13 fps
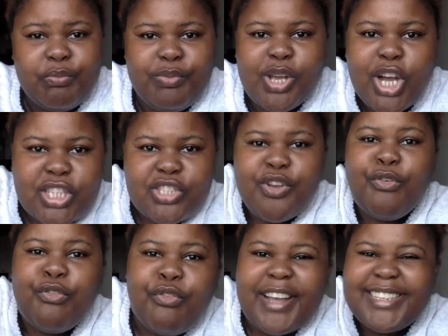because you're
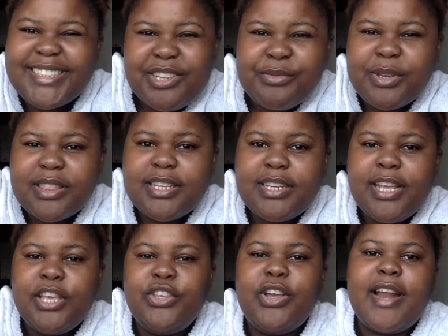fighting with it,
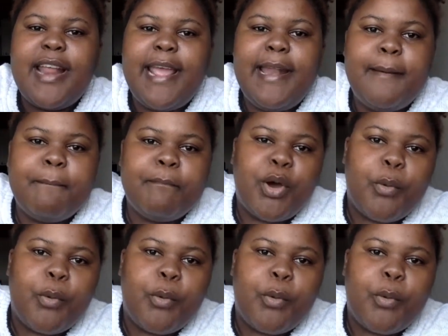you're gonna end up,